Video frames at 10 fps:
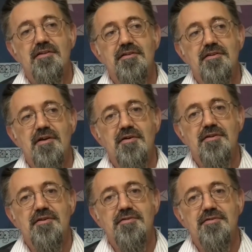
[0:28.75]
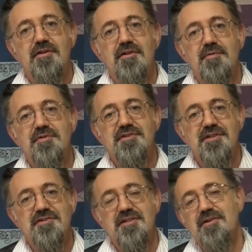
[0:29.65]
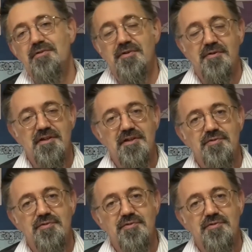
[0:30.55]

lower 6th year or year